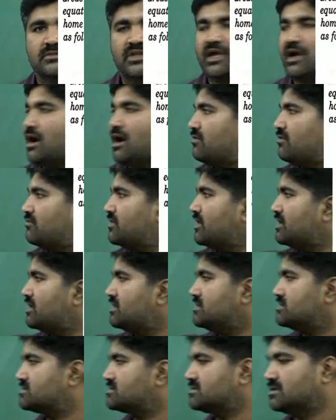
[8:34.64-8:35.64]
Okay, after
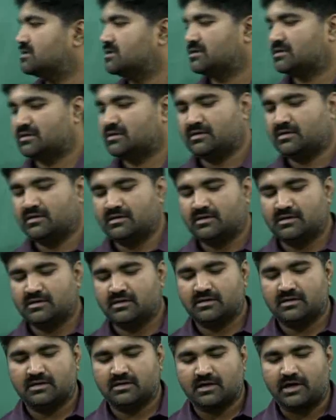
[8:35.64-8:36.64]
this,
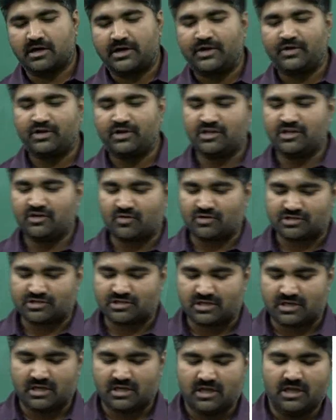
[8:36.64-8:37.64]
continue the
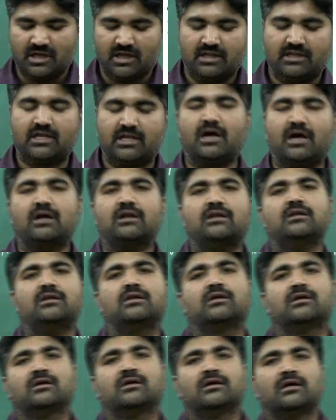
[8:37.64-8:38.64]
question. There
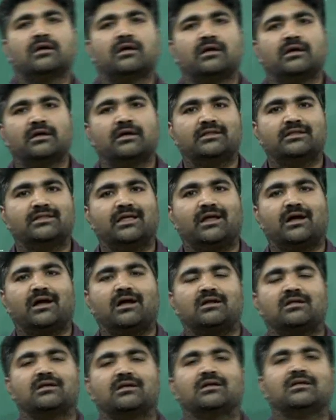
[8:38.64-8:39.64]
are
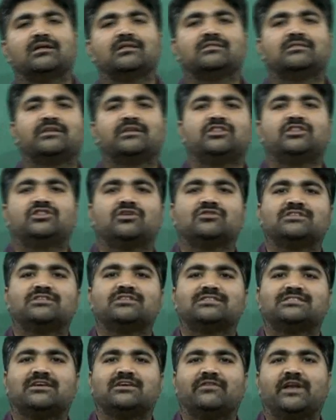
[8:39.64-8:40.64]

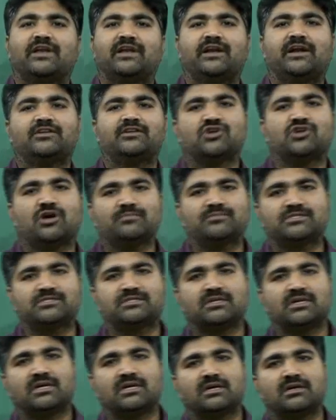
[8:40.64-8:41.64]
3,700
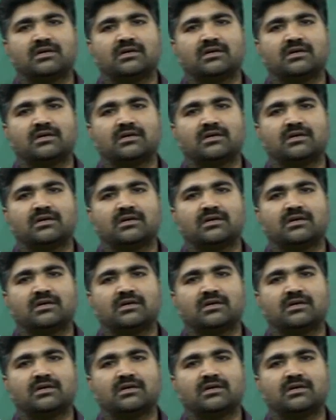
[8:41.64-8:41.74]
jobs.